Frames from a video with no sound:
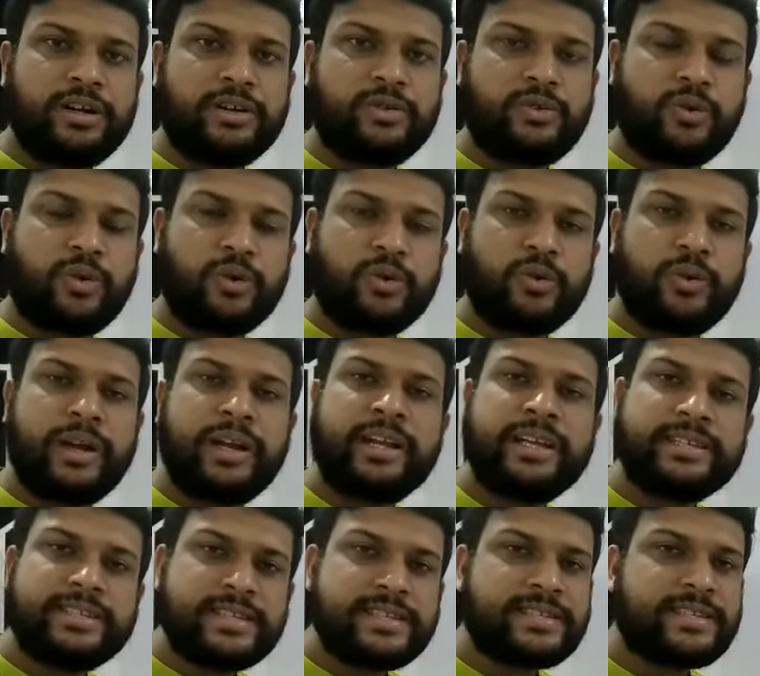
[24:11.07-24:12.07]
Toroid
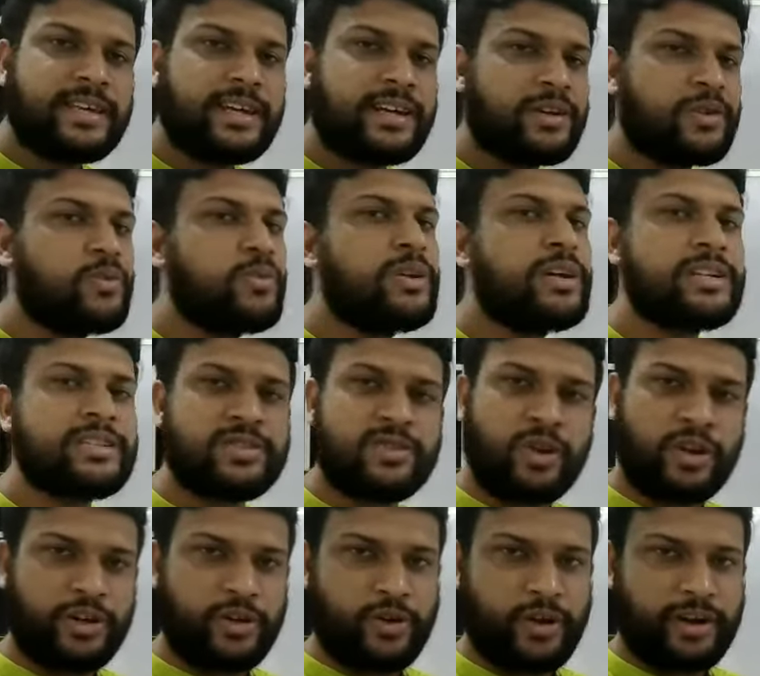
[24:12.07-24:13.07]
is a circular
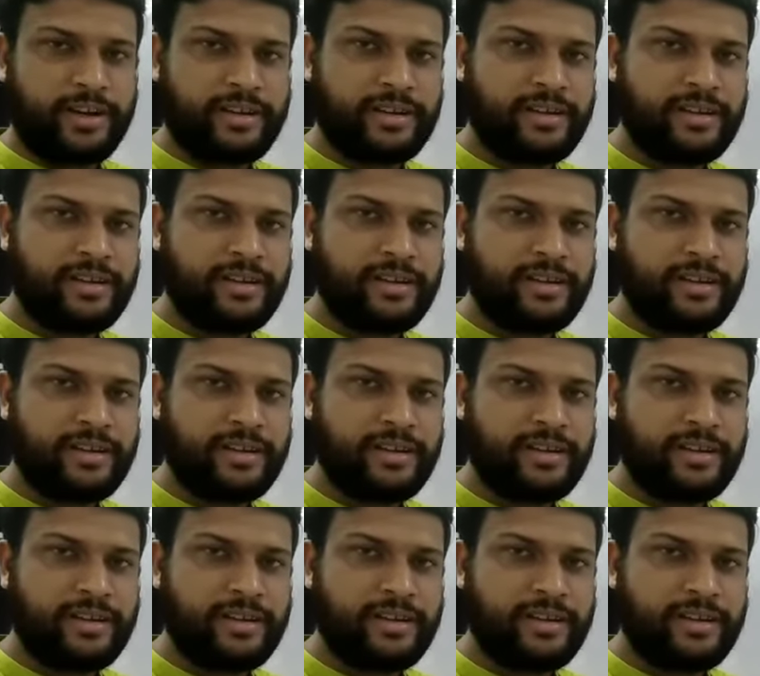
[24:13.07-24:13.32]
solenoid.